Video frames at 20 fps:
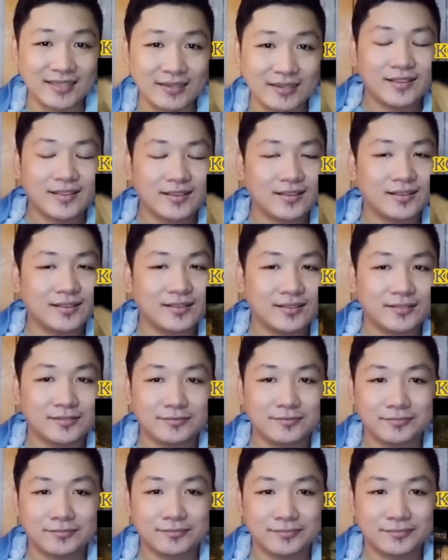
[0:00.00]

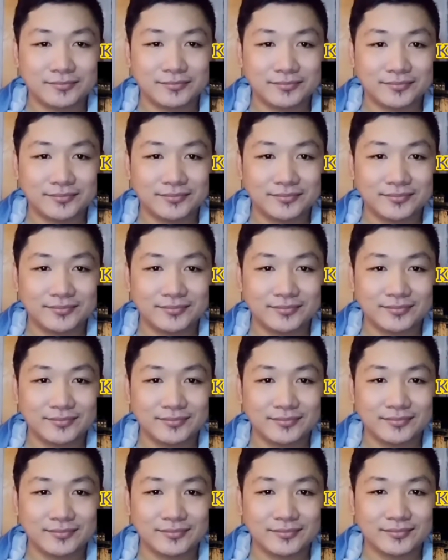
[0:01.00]

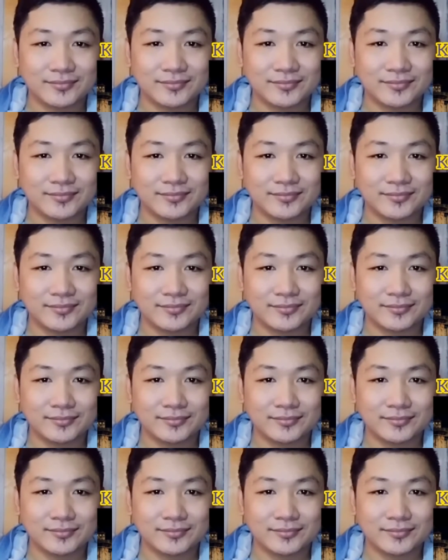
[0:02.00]
(no one is talking)